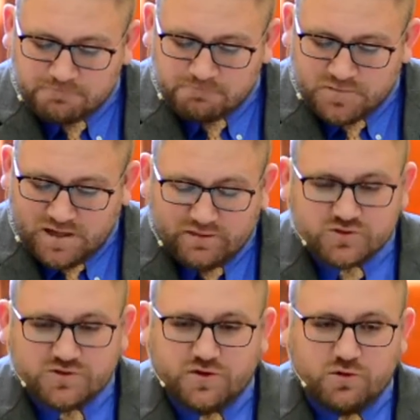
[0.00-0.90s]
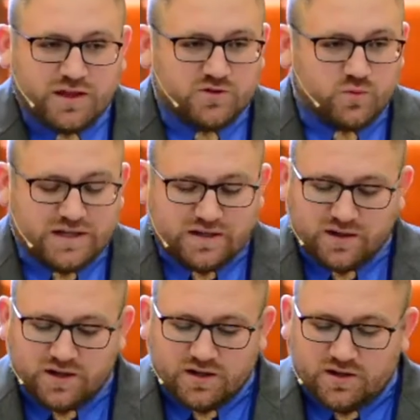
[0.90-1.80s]
I think there's a few things we
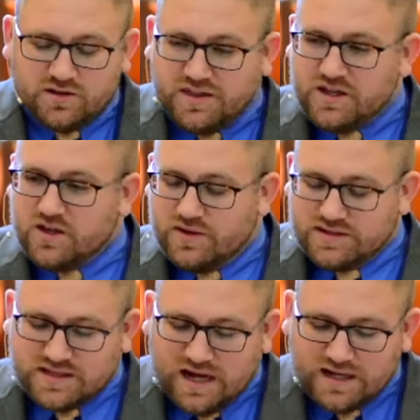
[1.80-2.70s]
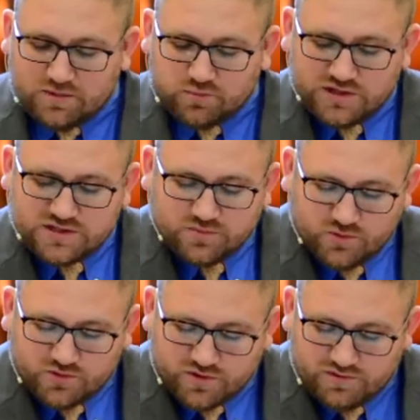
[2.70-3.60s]
can think of as guiding
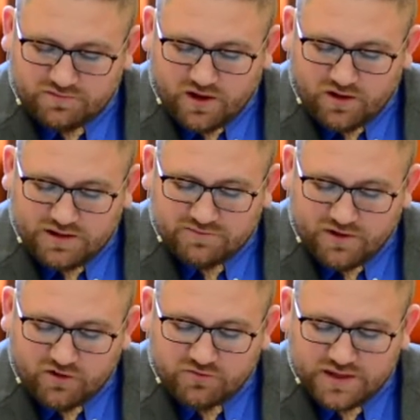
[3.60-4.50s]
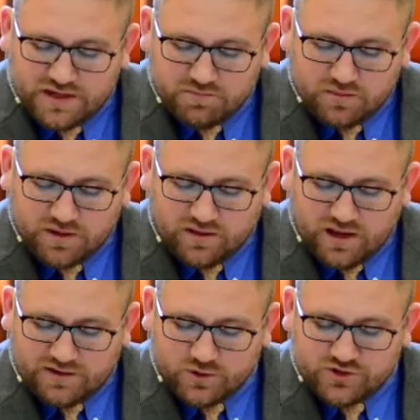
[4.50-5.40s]
principles for invol involvement in public
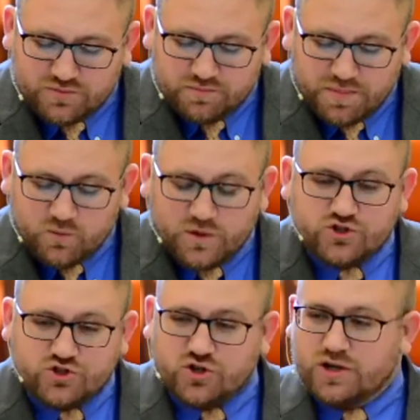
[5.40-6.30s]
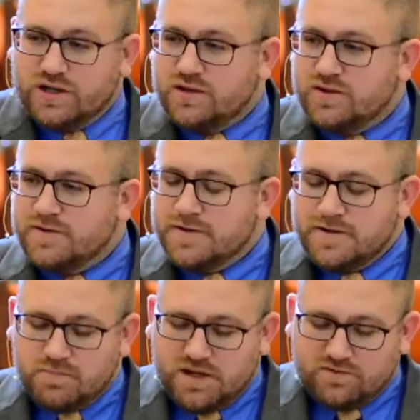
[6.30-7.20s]
life. We should, be, we should
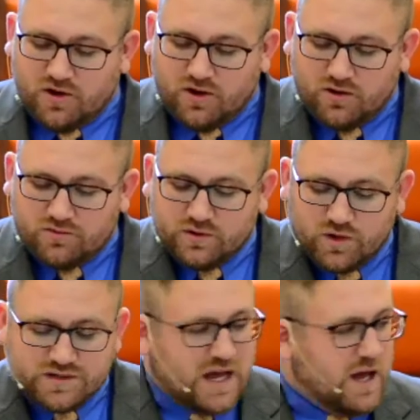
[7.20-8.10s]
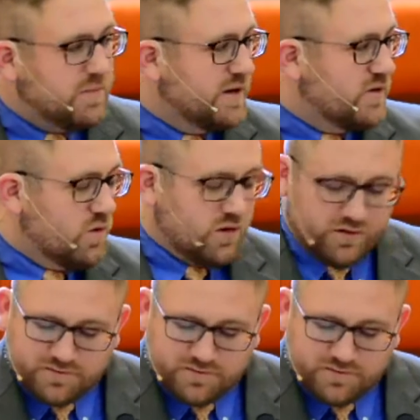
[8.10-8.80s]
be involved in what is happening in the world.